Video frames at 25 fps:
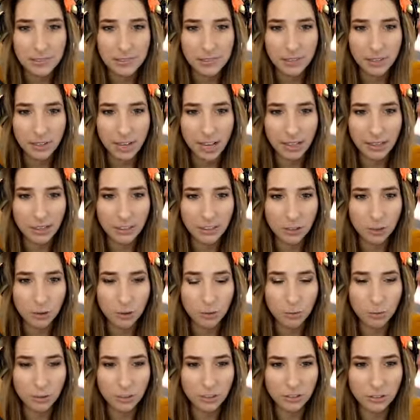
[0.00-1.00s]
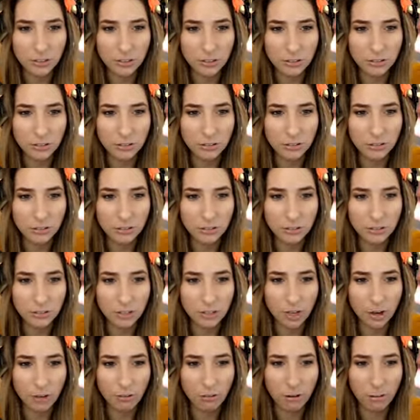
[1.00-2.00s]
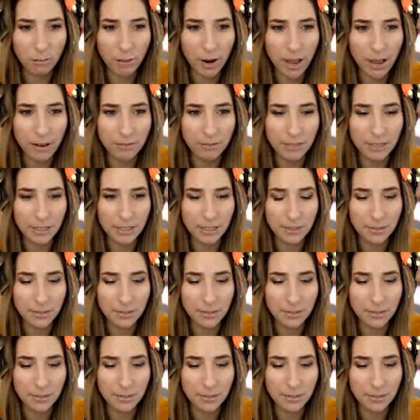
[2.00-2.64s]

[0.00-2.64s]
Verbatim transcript: Did they Let's make these go and then leave them